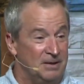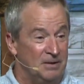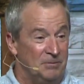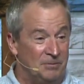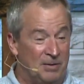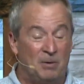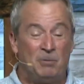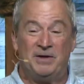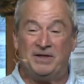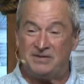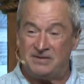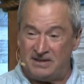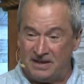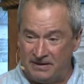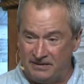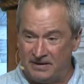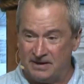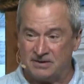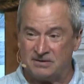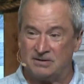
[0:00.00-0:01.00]
But we see
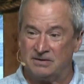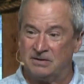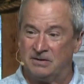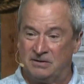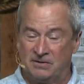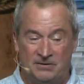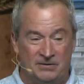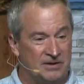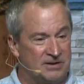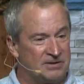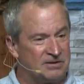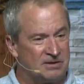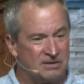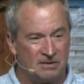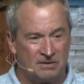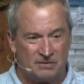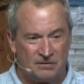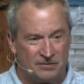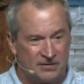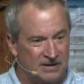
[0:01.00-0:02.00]
this, this,
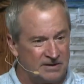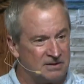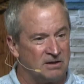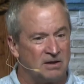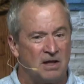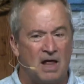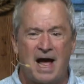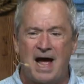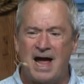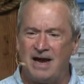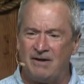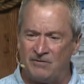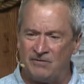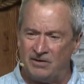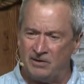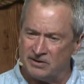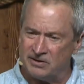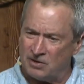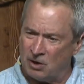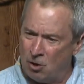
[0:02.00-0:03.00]
this life in
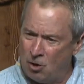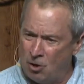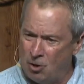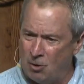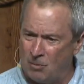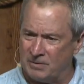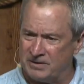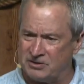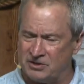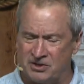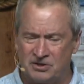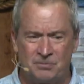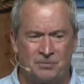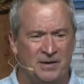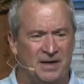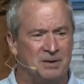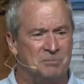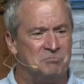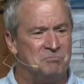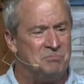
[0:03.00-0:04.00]
this home as just
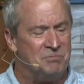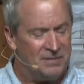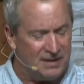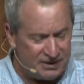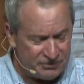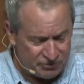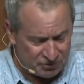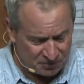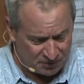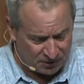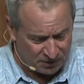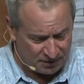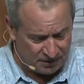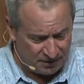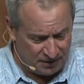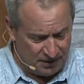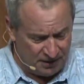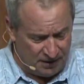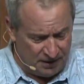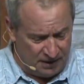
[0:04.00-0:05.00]
being miserable
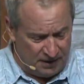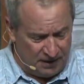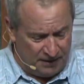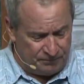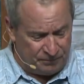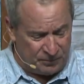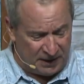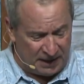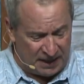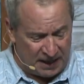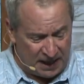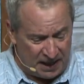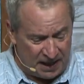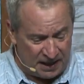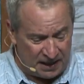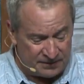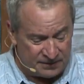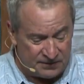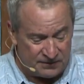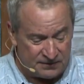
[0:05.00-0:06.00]

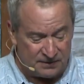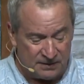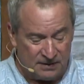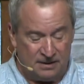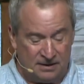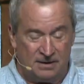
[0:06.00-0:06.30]
because